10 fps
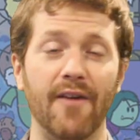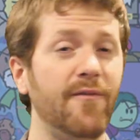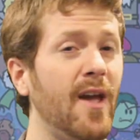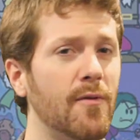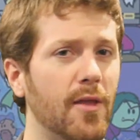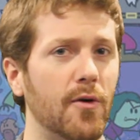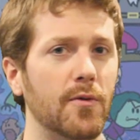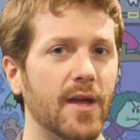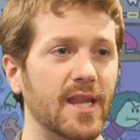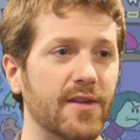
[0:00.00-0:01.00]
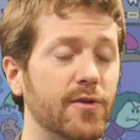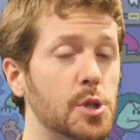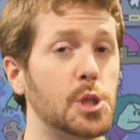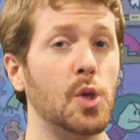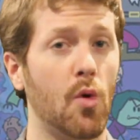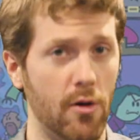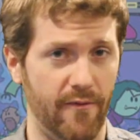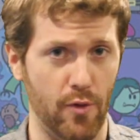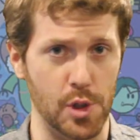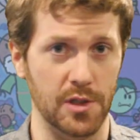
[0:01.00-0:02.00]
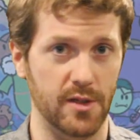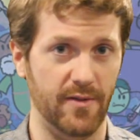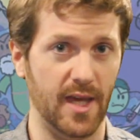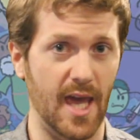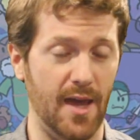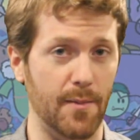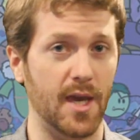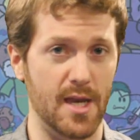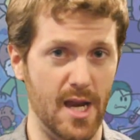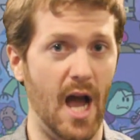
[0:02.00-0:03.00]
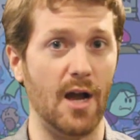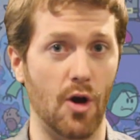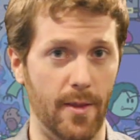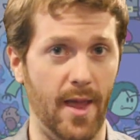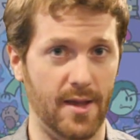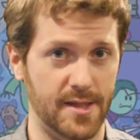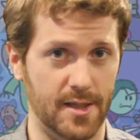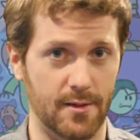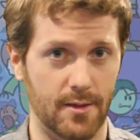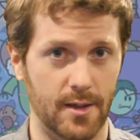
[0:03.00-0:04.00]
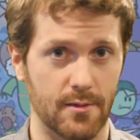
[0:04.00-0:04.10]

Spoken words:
found, though, that even shorter versions of the game can knock on that ceiling.